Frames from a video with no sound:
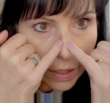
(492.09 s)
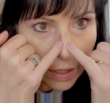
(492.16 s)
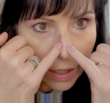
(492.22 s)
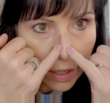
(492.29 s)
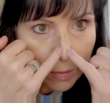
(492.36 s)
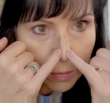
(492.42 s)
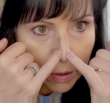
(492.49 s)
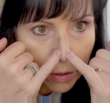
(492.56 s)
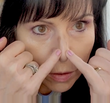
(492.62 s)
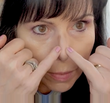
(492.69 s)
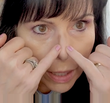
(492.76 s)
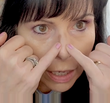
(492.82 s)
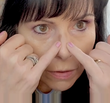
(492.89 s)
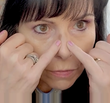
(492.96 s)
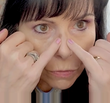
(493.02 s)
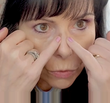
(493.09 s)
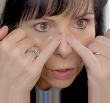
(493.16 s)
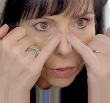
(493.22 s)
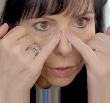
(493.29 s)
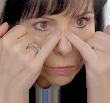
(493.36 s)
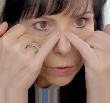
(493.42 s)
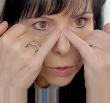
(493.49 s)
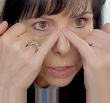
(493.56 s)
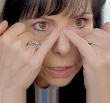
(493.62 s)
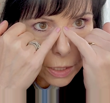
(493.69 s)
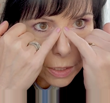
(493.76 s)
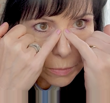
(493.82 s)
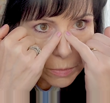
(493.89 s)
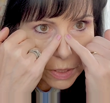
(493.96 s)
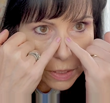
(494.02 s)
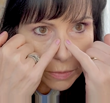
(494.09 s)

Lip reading: and I'm gonna go back and forth a few times.